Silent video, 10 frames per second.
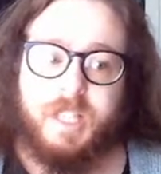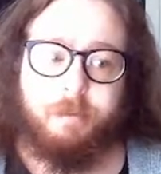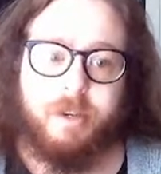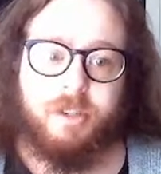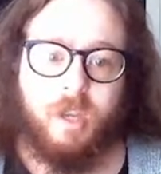
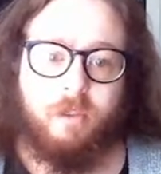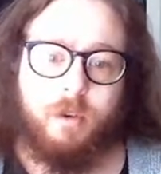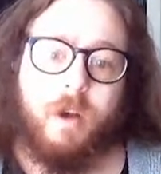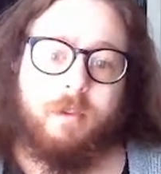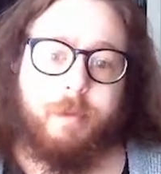especially if
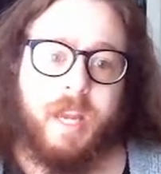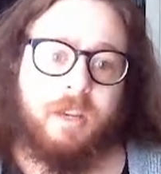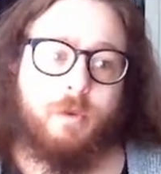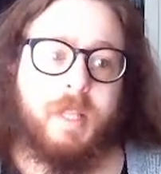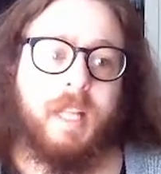you have a
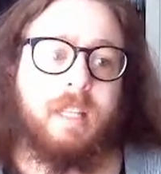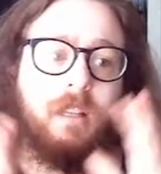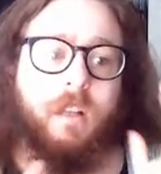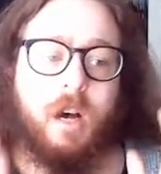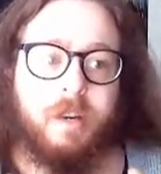page with a
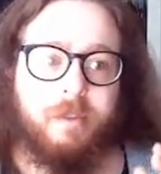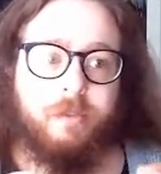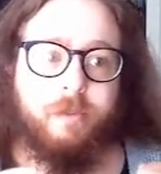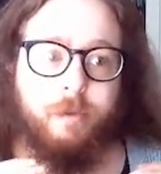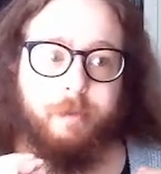lot of
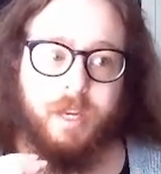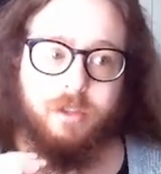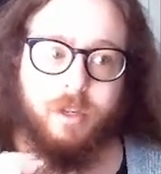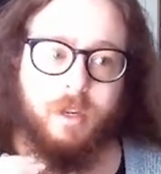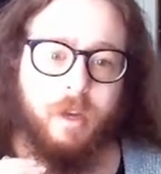
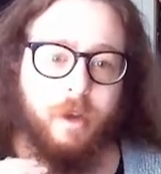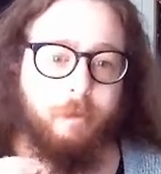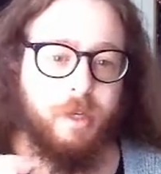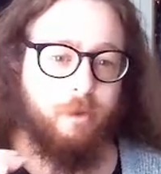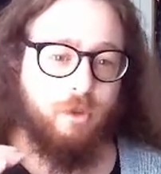information
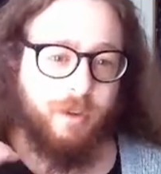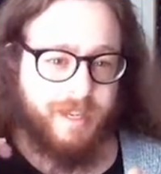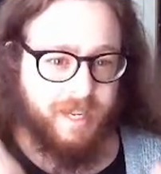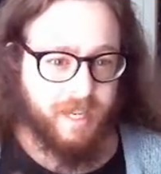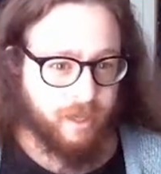but you don't
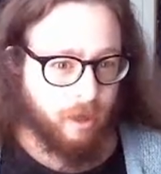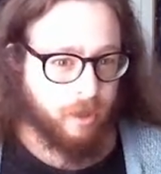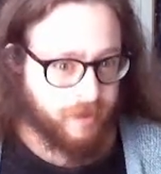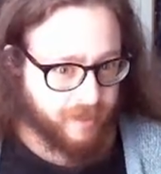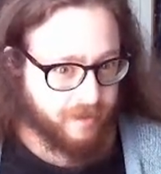need all
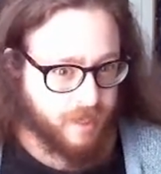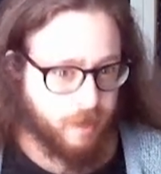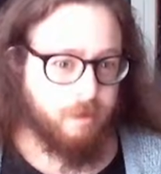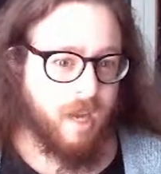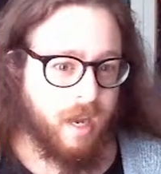of it at the
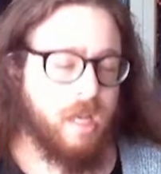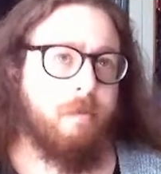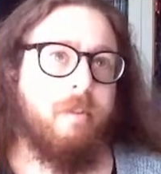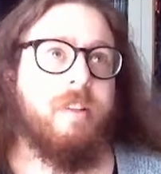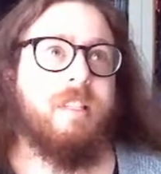same time.
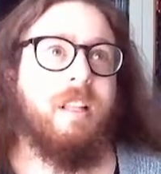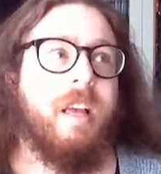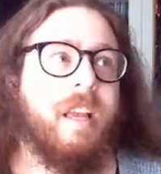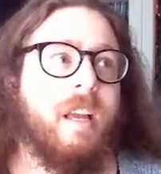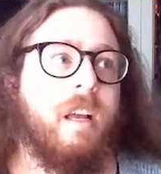If it's
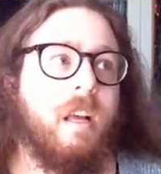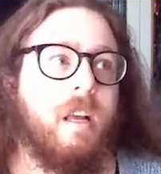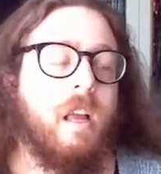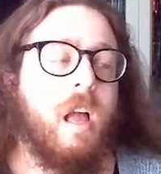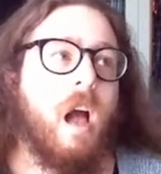like,
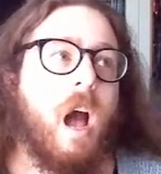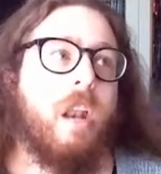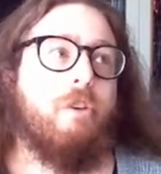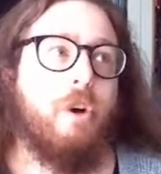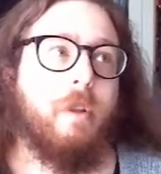I
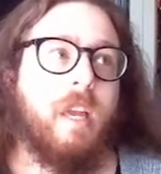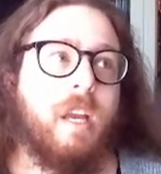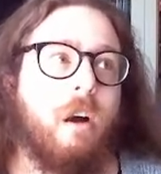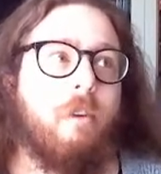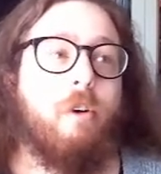don't know,
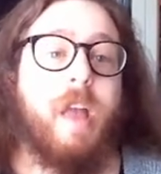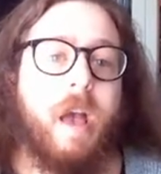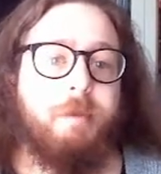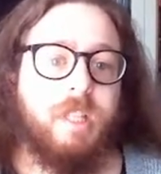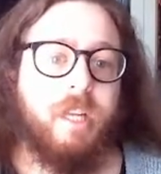like a
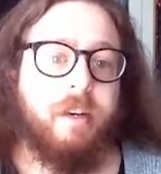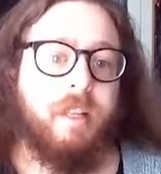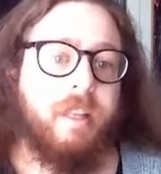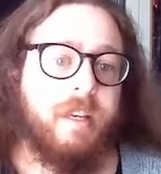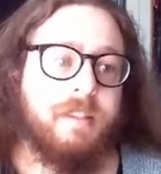vocabulary
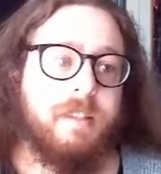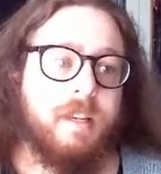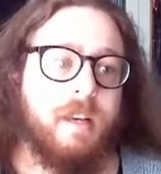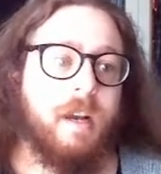list,